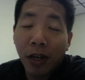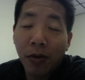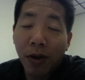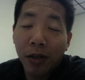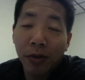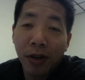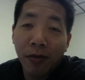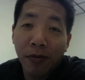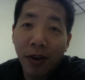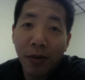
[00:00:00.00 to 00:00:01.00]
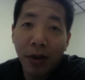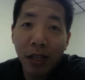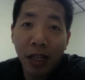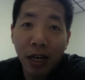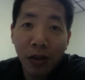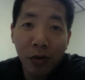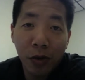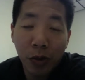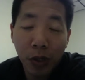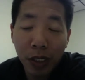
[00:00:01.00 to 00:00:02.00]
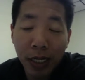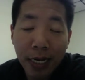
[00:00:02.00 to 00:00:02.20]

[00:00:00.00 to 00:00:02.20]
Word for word: Otherwise, we're going to have to find a way to lock those doors.